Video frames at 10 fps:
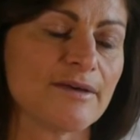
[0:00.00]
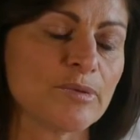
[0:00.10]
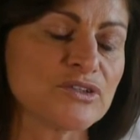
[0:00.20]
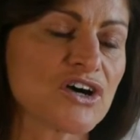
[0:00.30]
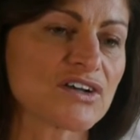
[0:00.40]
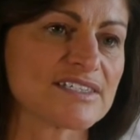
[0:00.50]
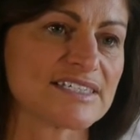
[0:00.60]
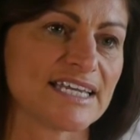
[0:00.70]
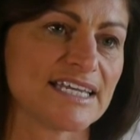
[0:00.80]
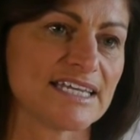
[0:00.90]

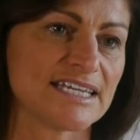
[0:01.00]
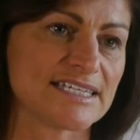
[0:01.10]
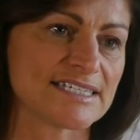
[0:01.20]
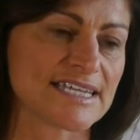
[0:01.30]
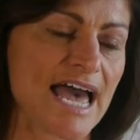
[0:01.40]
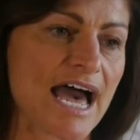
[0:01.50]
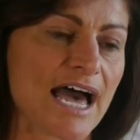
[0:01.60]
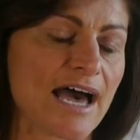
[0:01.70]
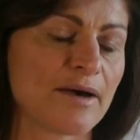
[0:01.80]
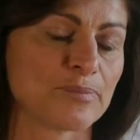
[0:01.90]
Botox is
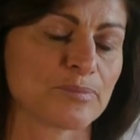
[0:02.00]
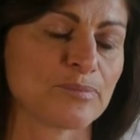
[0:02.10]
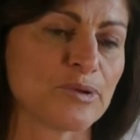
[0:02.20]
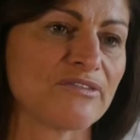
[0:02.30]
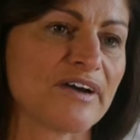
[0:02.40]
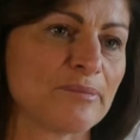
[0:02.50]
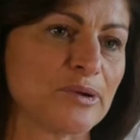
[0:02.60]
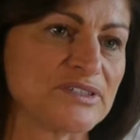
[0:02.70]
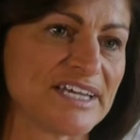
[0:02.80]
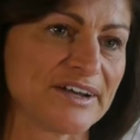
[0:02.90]
a purified
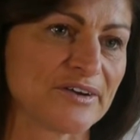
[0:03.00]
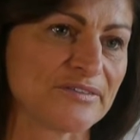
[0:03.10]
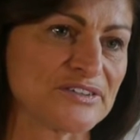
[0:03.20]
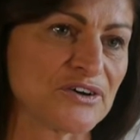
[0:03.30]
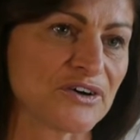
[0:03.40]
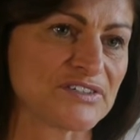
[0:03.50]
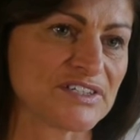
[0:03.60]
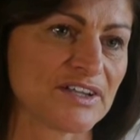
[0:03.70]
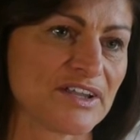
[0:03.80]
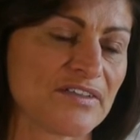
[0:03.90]
protein of
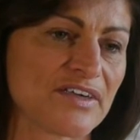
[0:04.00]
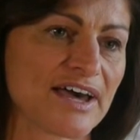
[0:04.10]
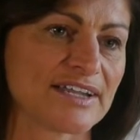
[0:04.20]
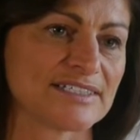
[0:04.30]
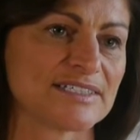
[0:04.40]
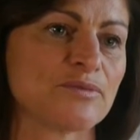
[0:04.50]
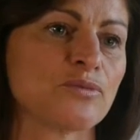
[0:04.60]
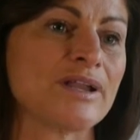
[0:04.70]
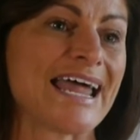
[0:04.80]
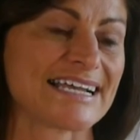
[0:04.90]
toxin that
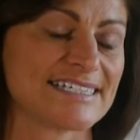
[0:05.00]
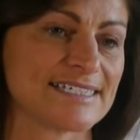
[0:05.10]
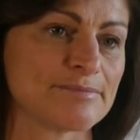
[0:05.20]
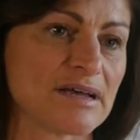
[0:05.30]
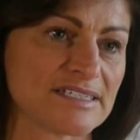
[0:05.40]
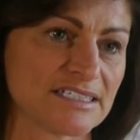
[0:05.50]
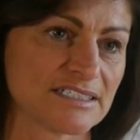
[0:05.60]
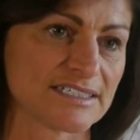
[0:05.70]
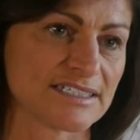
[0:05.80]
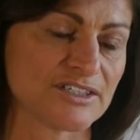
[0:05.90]
relaxes
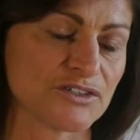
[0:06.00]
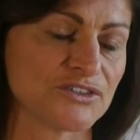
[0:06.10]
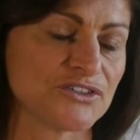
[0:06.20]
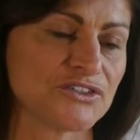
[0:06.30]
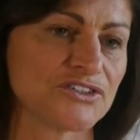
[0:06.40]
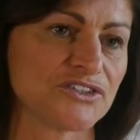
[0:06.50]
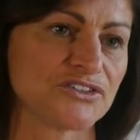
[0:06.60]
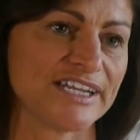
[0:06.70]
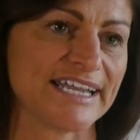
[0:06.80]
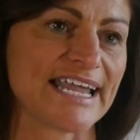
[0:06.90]
muscles, so it's used to
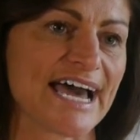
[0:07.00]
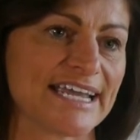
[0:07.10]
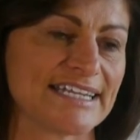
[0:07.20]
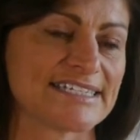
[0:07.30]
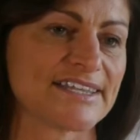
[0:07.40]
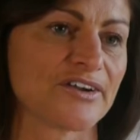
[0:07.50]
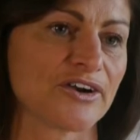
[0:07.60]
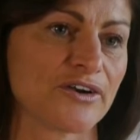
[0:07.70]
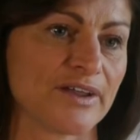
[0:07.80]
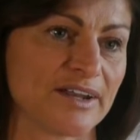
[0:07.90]
treat lines that
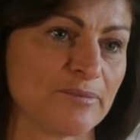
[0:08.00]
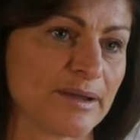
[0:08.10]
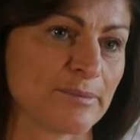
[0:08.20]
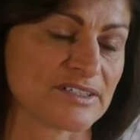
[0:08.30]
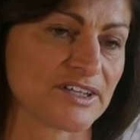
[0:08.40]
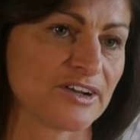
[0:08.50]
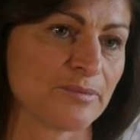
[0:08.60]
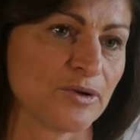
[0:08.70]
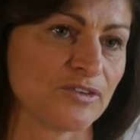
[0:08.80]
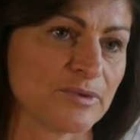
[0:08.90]
are created by muscular
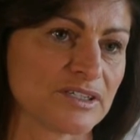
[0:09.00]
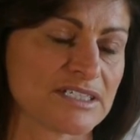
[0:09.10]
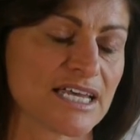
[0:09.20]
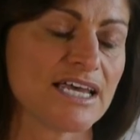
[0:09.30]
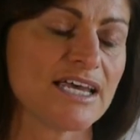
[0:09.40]
movement.